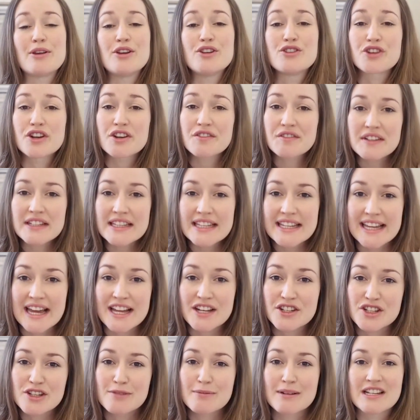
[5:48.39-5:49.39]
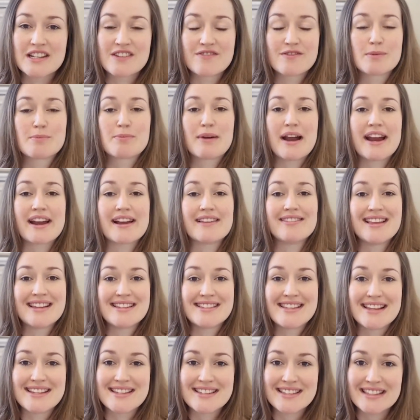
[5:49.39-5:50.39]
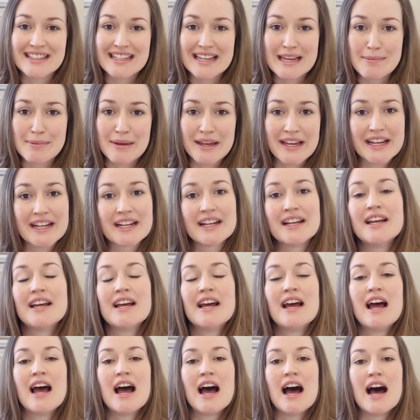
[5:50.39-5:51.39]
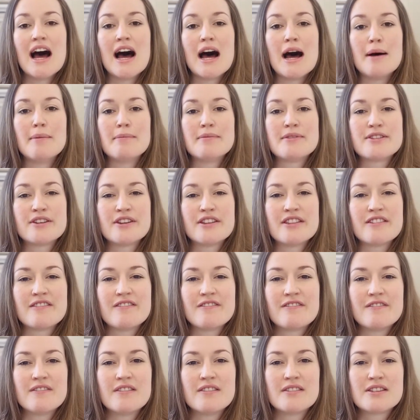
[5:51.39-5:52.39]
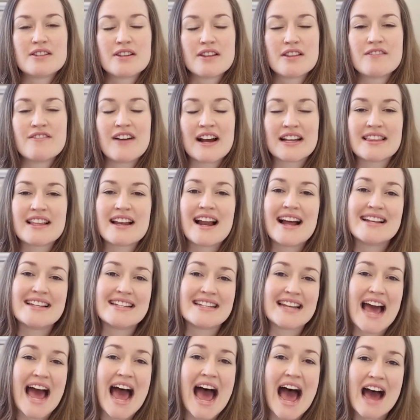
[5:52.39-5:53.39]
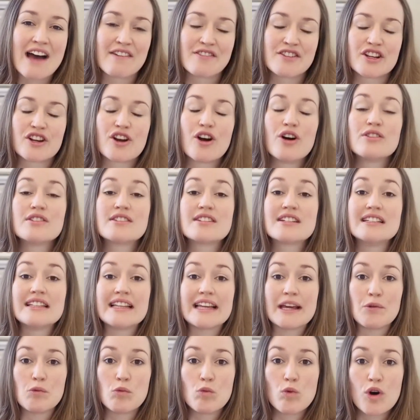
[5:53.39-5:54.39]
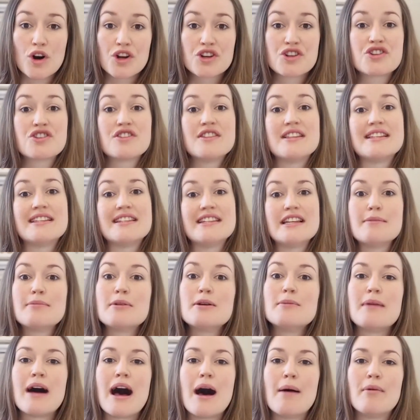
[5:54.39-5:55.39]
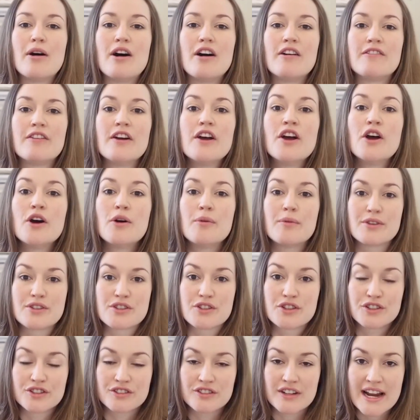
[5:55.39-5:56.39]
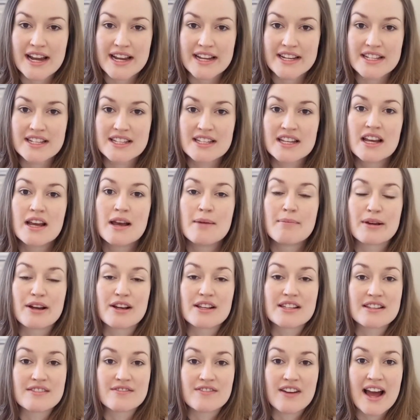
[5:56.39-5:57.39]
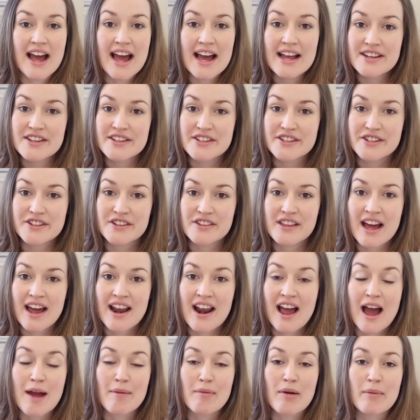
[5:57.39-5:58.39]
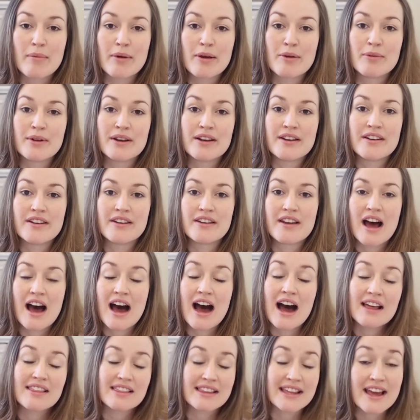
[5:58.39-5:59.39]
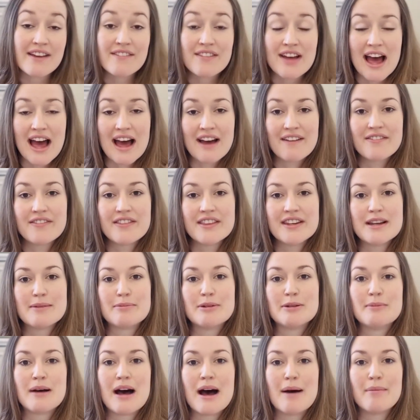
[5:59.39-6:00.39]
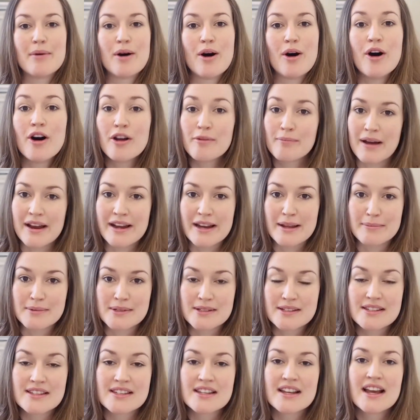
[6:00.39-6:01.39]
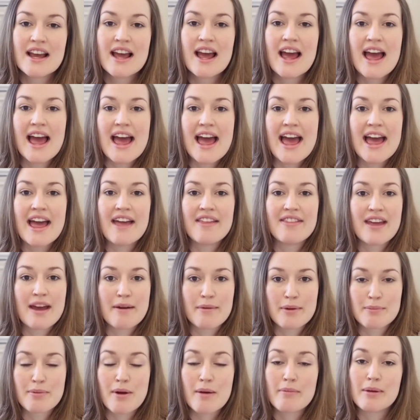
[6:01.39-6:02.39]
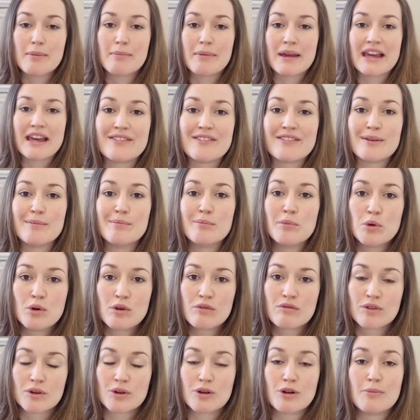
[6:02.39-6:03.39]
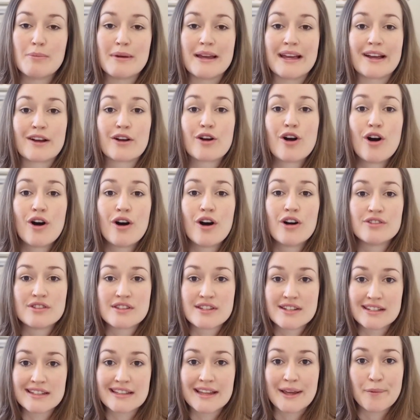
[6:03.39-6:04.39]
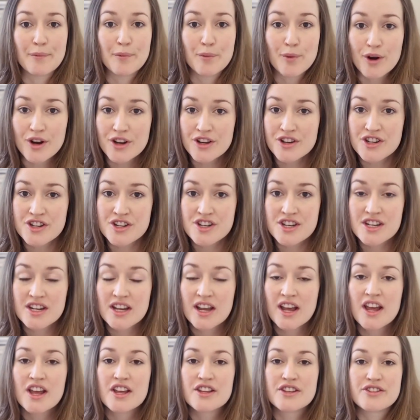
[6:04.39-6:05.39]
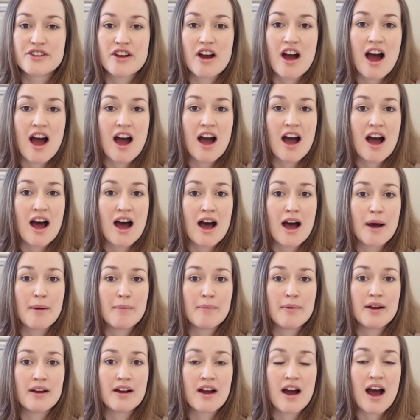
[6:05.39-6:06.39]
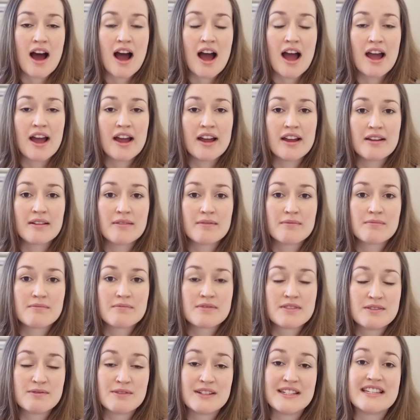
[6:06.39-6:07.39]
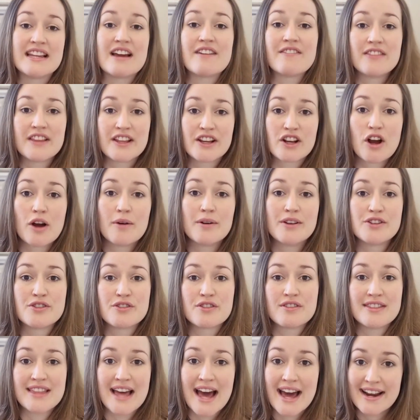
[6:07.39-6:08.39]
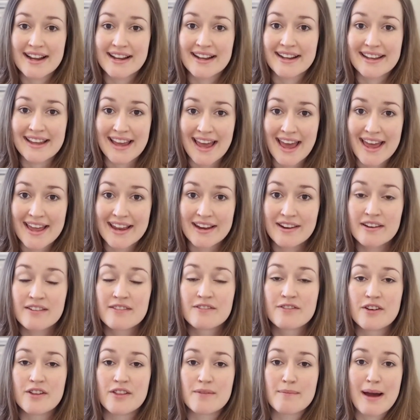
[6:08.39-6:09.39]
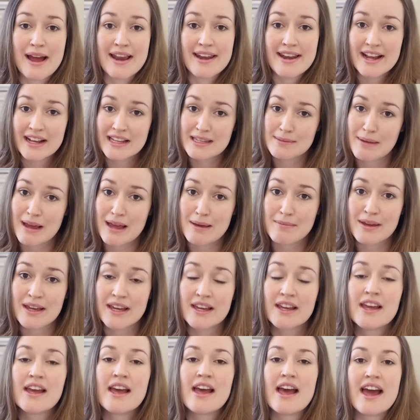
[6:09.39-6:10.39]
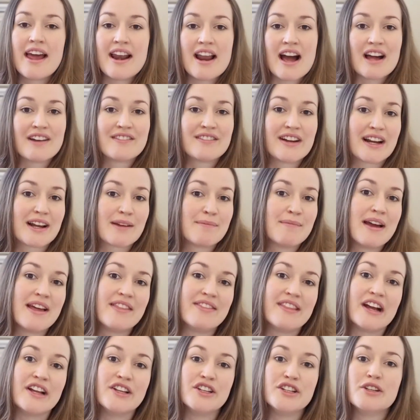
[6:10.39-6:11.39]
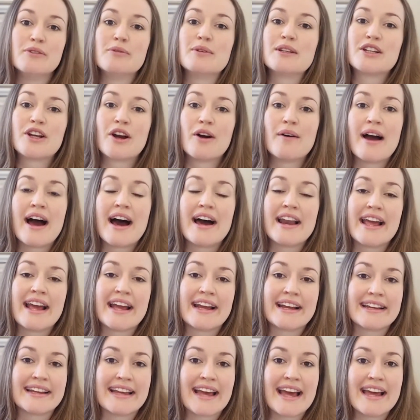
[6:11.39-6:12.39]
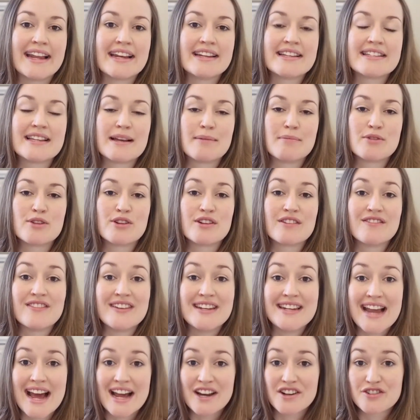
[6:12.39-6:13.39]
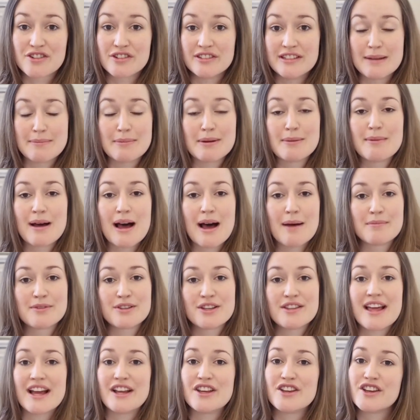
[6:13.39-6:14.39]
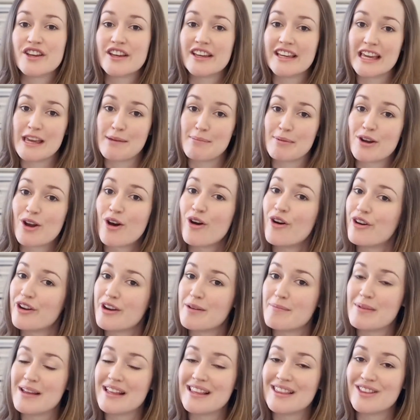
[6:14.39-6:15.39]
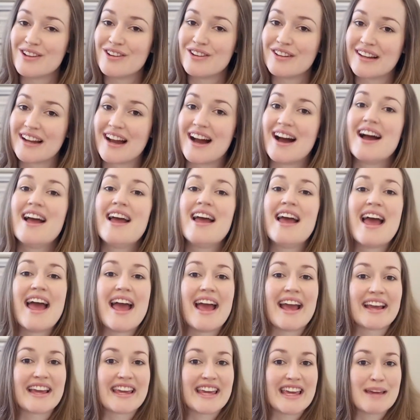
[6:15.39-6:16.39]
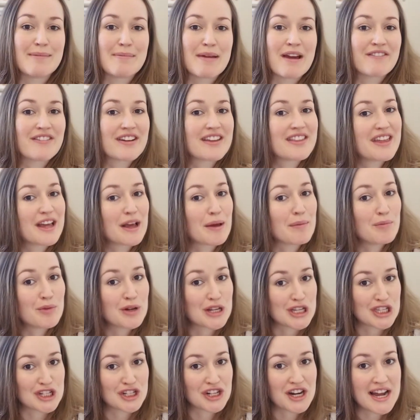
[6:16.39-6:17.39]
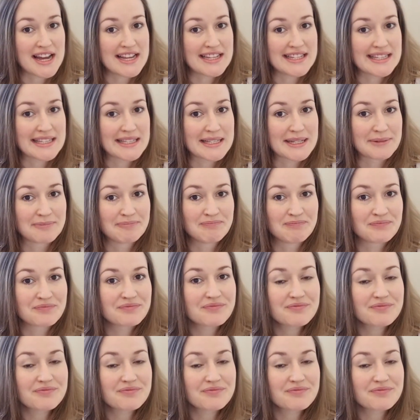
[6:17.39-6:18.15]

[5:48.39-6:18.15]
You don't really get too much of a break unless they're sleeping. So the fact that I didn't have to constantly wash this nipple balm off was great, because if I had to do that, I probably would hardly ever have the nipple balm on my nipples, and they would probably even more raw being constantly washed. So I would definitely go and do that again for my next baby, and I'd recommend that you would go out and get some sort of natural nipple balm so that you can keep it on a bit longer and keep everything moisturized.